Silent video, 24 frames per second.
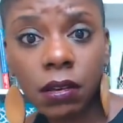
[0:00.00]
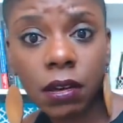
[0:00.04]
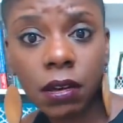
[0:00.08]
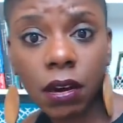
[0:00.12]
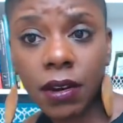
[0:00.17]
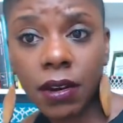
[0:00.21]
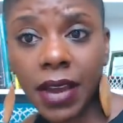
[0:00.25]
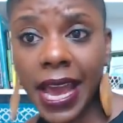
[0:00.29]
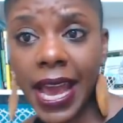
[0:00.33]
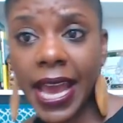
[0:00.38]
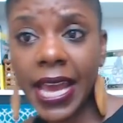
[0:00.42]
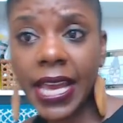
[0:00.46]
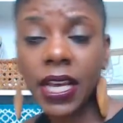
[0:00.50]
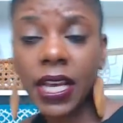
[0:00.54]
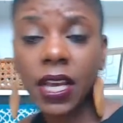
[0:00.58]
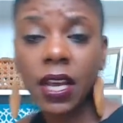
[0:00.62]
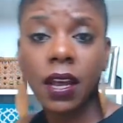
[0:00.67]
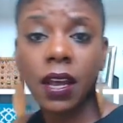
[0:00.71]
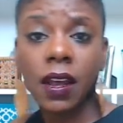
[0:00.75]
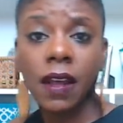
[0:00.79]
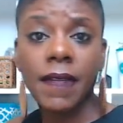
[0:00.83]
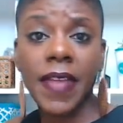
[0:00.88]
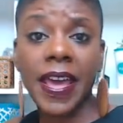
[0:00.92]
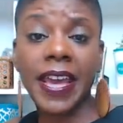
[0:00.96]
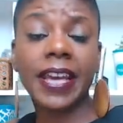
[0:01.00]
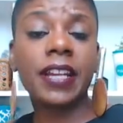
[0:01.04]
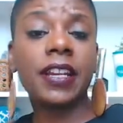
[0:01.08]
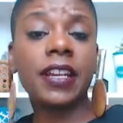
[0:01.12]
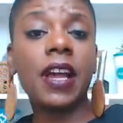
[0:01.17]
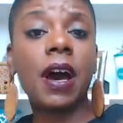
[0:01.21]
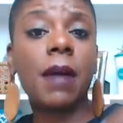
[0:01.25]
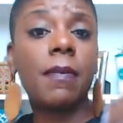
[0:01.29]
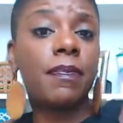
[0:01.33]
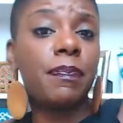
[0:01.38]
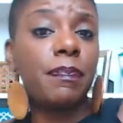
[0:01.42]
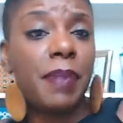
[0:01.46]
okay? They
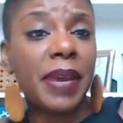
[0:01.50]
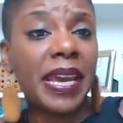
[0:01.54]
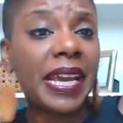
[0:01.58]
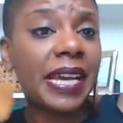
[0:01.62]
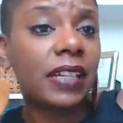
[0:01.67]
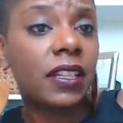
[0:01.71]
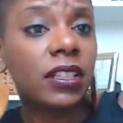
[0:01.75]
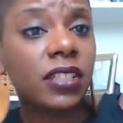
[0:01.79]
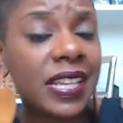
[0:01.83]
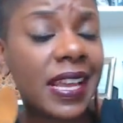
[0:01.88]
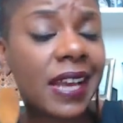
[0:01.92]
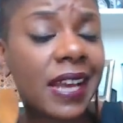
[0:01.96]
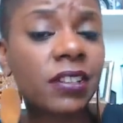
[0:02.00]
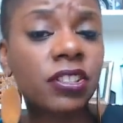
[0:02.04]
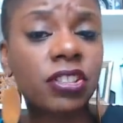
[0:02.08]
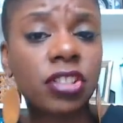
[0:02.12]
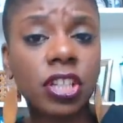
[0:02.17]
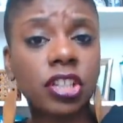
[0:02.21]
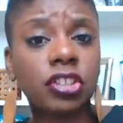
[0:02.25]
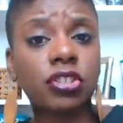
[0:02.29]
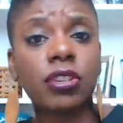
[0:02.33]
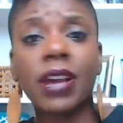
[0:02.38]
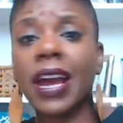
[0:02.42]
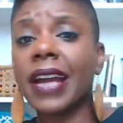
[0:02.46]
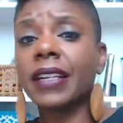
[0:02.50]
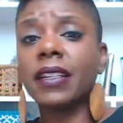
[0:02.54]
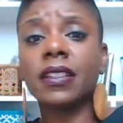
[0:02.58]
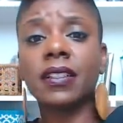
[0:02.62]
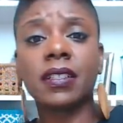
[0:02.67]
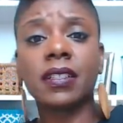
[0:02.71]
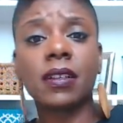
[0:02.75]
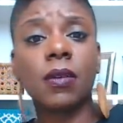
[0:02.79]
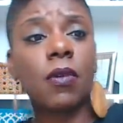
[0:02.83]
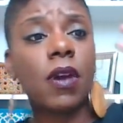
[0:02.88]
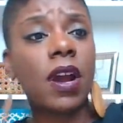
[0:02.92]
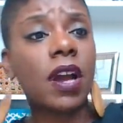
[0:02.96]
end up being sexually attracted to
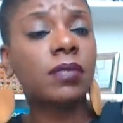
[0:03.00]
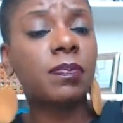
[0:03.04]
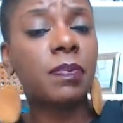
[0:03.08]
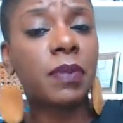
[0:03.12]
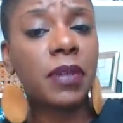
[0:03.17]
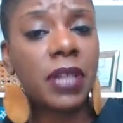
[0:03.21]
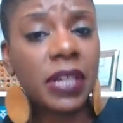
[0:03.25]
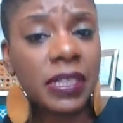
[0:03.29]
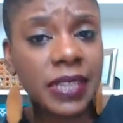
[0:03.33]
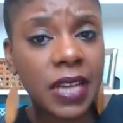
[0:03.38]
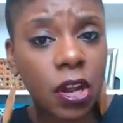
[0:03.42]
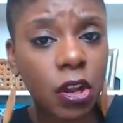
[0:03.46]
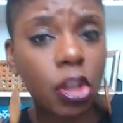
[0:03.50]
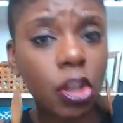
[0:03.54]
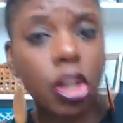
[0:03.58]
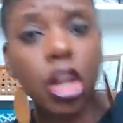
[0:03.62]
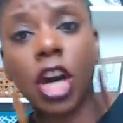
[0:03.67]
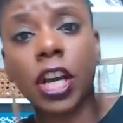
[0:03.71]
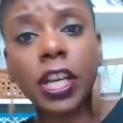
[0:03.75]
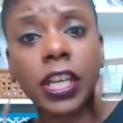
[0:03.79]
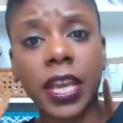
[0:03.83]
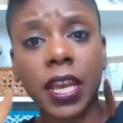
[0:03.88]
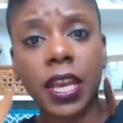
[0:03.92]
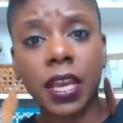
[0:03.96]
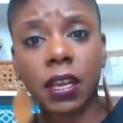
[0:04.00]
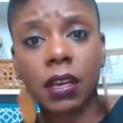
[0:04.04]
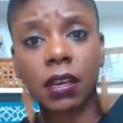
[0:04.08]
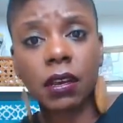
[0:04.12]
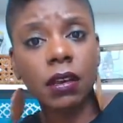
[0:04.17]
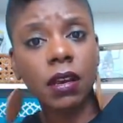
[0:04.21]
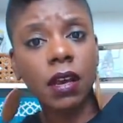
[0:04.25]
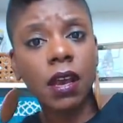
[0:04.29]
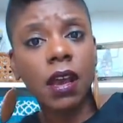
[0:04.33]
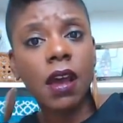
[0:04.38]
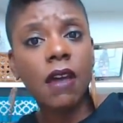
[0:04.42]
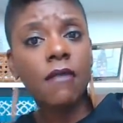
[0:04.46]
somewhere else because they're looking
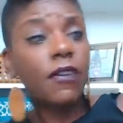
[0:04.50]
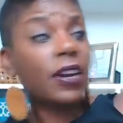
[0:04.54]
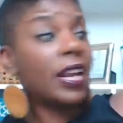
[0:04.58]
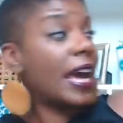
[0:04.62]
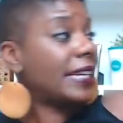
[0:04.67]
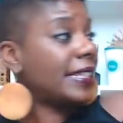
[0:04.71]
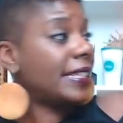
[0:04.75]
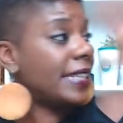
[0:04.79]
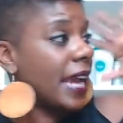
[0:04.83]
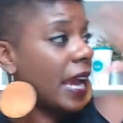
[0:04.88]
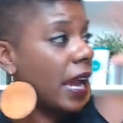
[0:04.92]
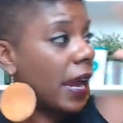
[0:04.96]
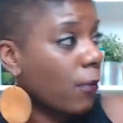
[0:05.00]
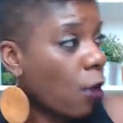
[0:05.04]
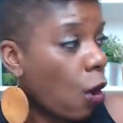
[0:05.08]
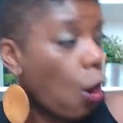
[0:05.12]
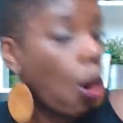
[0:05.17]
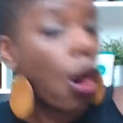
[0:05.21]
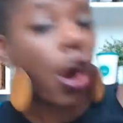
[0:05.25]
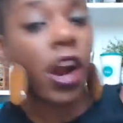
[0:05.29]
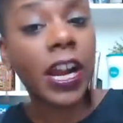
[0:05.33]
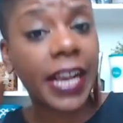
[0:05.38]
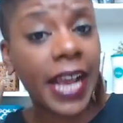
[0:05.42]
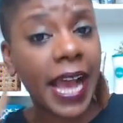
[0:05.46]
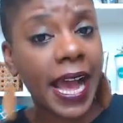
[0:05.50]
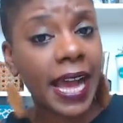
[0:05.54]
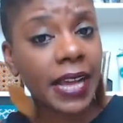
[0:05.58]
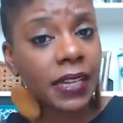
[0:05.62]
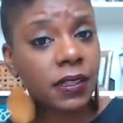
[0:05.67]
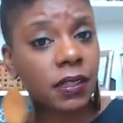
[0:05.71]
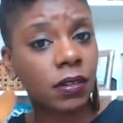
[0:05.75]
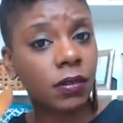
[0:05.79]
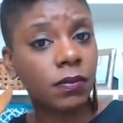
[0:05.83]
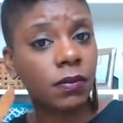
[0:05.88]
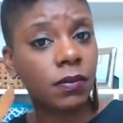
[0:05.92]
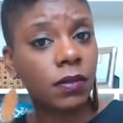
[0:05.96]
for that damn
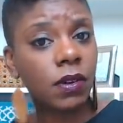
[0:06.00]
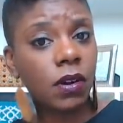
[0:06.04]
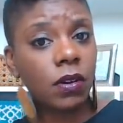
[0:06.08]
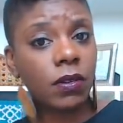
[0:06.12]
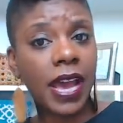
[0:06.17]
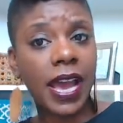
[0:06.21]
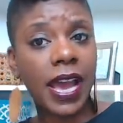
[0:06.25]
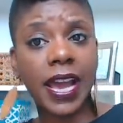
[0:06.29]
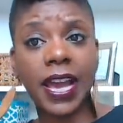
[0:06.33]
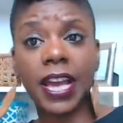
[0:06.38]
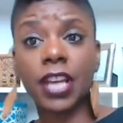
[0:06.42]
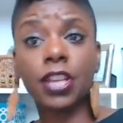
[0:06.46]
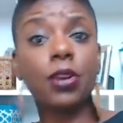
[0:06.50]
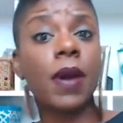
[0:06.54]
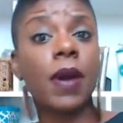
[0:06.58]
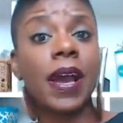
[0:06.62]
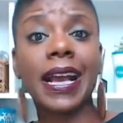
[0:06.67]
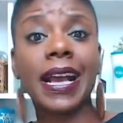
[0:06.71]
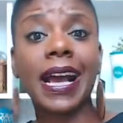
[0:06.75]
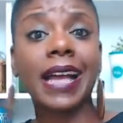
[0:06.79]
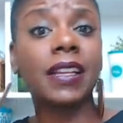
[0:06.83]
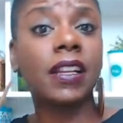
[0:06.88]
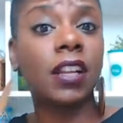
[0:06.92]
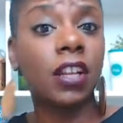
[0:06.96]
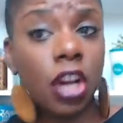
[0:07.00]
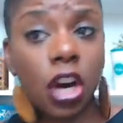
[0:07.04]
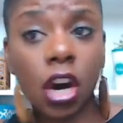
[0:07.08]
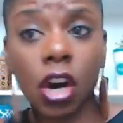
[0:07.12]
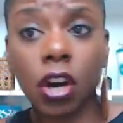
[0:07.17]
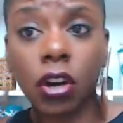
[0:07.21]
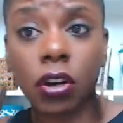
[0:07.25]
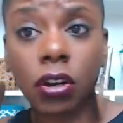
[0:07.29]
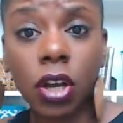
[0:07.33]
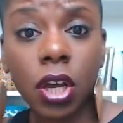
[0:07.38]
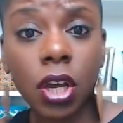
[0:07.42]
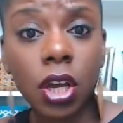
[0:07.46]
orgasm, okay? And you ain't got to
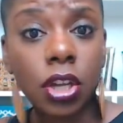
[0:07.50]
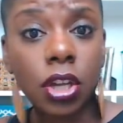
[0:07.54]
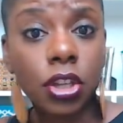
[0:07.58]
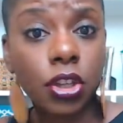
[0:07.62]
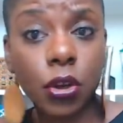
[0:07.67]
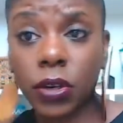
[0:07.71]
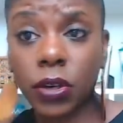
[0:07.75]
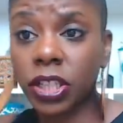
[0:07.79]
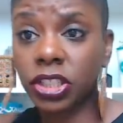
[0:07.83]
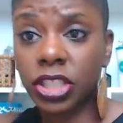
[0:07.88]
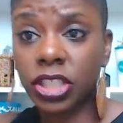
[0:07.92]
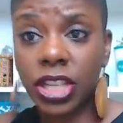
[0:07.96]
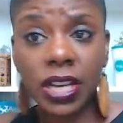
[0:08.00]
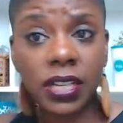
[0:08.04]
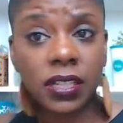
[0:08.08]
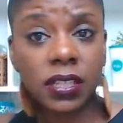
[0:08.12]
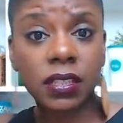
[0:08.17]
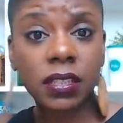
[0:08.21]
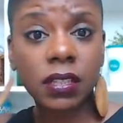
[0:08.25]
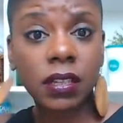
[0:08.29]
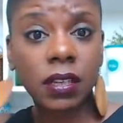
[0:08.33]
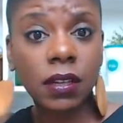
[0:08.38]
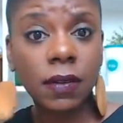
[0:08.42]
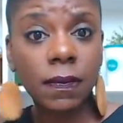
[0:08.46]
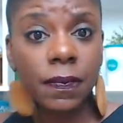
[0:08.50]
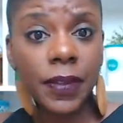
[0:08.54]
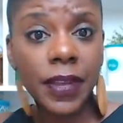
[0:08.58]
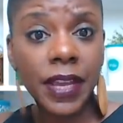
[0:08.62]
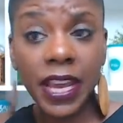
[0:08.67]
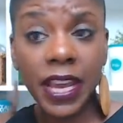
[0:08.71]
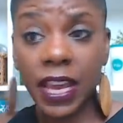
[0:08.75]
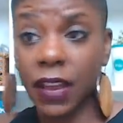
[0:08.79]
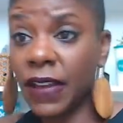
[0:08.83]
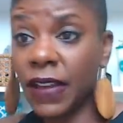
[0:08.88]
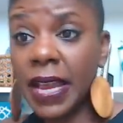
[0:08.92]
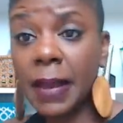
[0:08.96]
look. You can just,
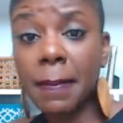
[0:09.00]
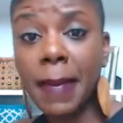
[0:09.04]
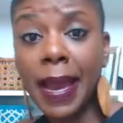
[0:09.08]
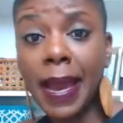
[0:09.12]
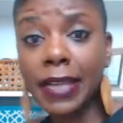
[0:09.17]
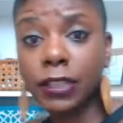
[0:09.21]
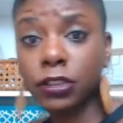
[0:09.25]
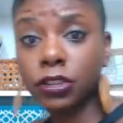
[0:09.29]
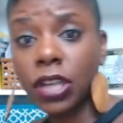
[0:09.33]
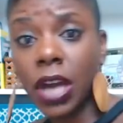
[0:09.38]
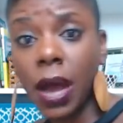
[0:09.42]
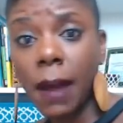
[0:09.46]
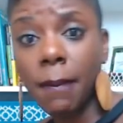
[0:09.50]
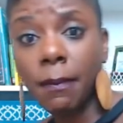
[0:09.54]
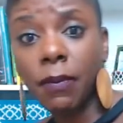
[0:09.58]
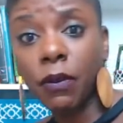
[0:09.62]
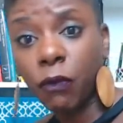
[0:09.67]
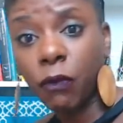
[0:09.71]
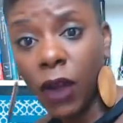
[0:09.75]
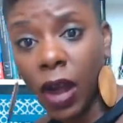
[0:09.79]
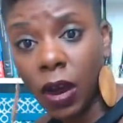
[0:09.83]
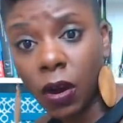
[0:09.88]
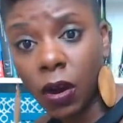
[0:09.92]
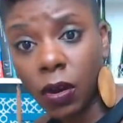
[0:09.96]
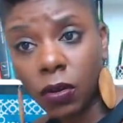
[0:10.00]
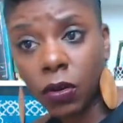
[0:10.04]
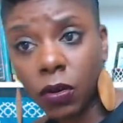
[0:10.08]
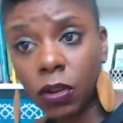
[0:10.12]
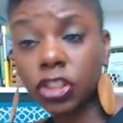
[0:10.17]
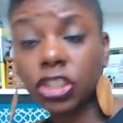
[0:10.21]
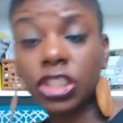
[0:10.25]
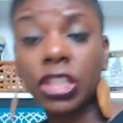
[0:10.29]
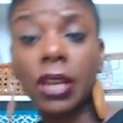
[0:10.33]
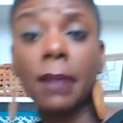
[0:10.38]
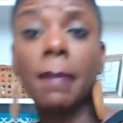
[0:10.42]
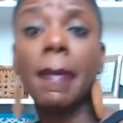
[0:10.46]
if he made you come before or
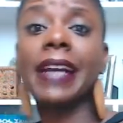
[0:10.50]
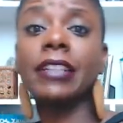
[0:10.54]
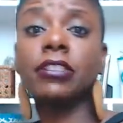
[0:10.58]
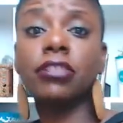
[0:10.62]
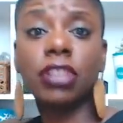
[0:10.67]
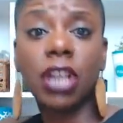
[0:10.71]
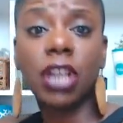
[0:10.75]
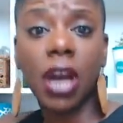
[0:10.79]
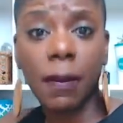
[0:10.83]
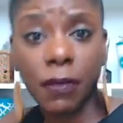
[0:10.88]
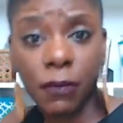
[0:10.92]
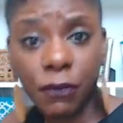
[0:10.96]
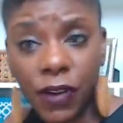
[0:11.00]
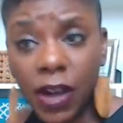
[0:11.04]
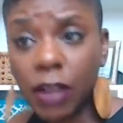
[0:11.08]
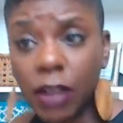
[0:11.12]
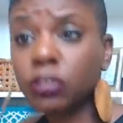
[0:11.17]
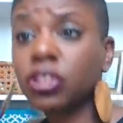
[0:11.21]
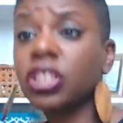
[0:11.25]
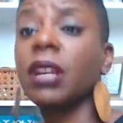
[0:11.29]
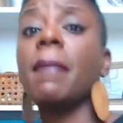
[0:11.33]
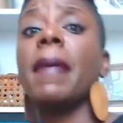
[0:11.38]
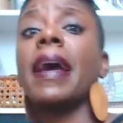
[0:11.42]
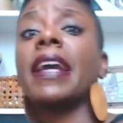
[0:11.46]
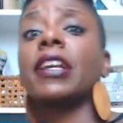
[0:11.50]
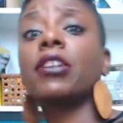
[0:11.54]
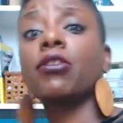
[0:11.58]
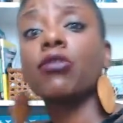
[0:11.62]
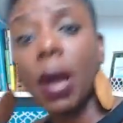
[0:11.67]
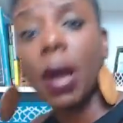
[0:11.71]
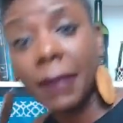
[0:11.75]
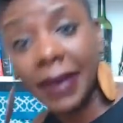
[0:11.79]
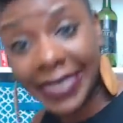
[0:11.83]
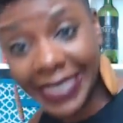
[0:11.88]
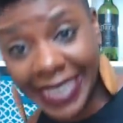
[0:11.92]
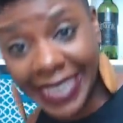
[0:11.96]
she made you come before, she can make you
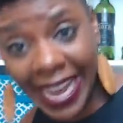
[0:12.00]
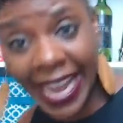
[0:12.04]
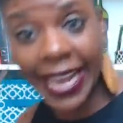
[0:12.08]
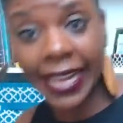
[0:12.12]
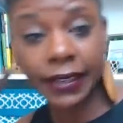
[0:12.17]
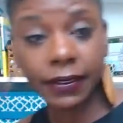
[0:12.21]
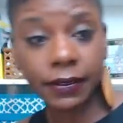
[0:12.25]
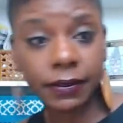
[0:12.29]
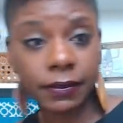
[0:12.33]
come again.